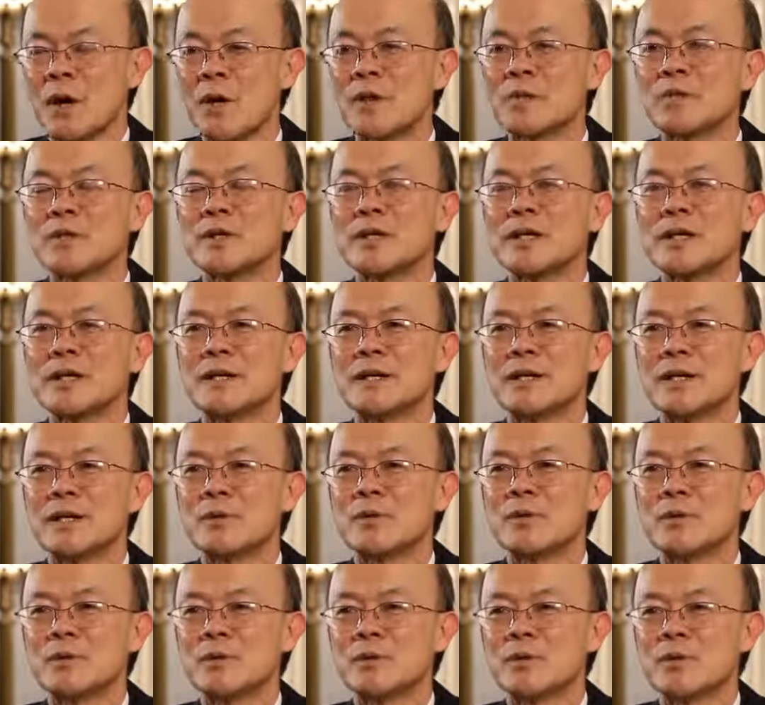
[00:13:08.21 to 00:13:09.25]
only
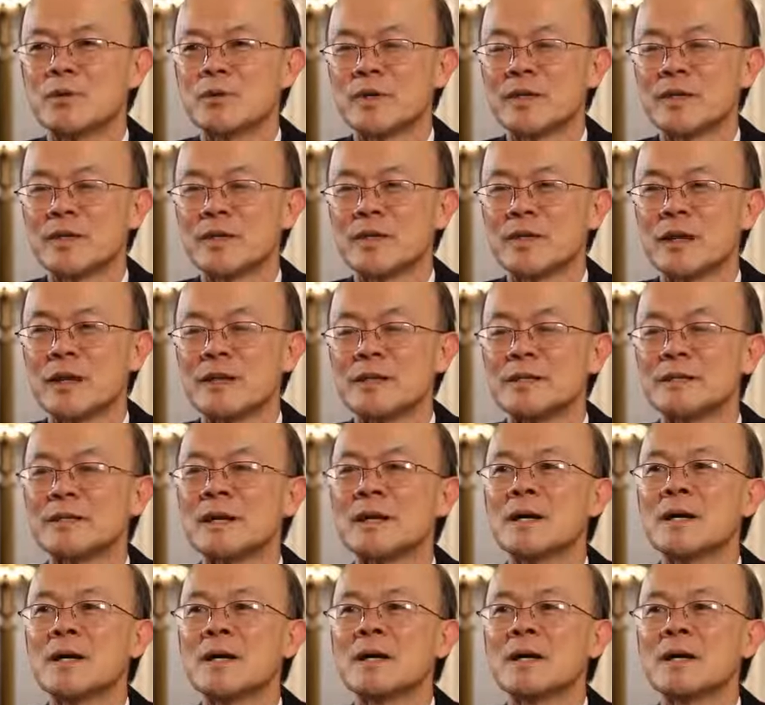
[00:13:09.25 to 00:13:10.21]
nutrient dense.